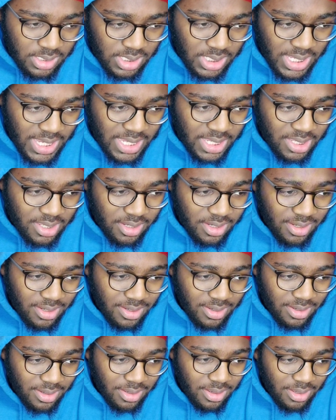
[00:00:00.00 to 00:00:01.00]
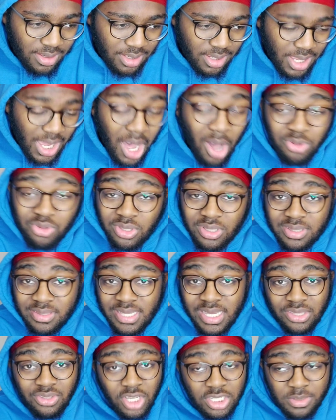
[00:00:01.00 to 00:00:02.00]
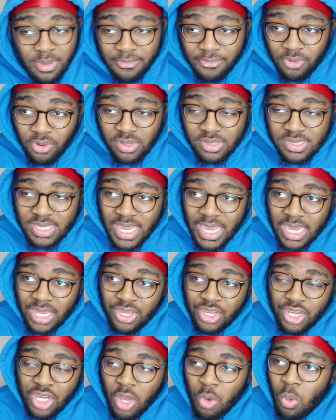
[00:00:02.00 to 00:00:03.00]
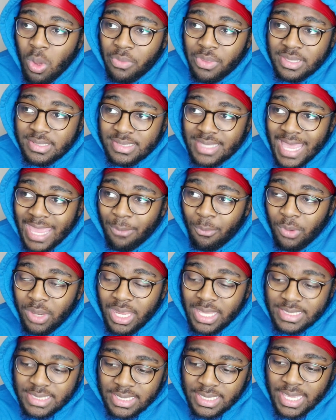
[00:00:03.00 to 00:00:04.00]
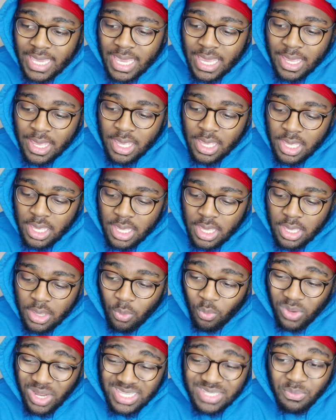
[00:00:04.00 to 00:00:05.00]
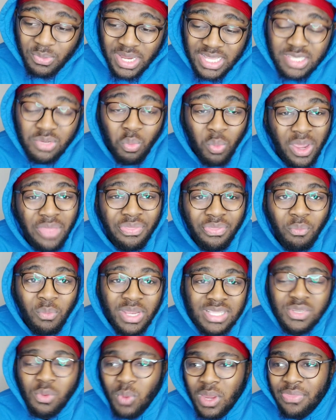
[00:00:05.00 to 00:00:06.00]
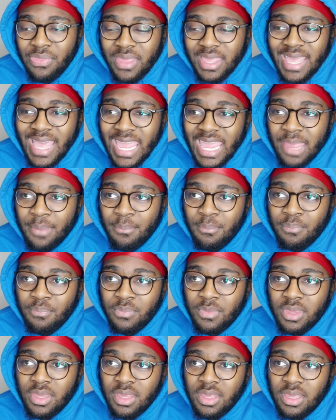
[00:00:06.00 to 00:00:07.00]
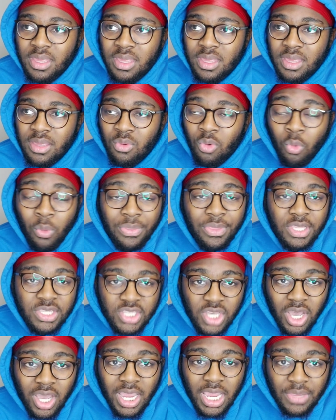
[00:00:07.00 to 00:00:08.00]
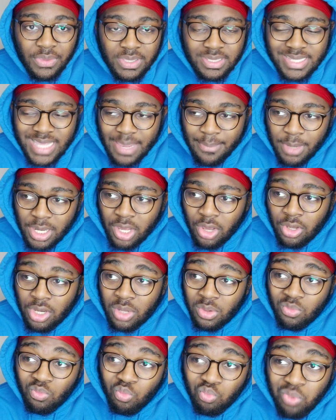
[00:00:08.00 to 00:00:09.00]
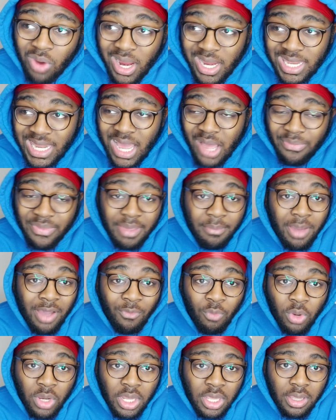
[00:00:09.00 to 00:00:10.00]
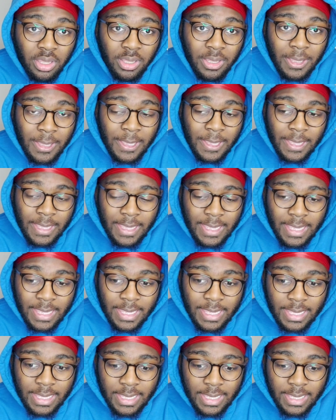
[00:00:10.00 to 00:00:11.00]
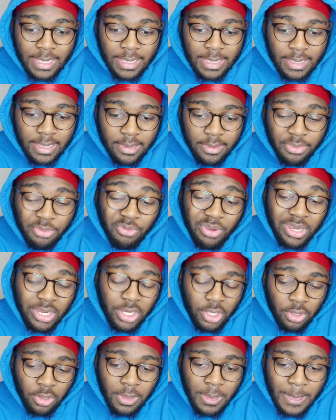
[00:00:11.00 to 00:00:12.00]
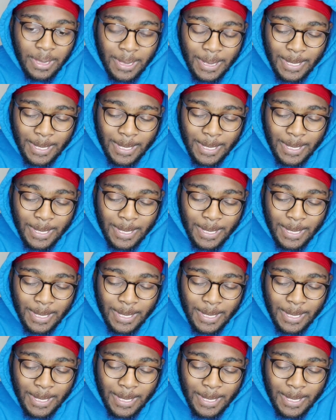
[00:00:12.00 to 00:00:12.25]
Like, I was doing TikToks before saying, you know what, this game, we need to win the game, or win the tie in this game alone. And right now, they might have won it 3-0.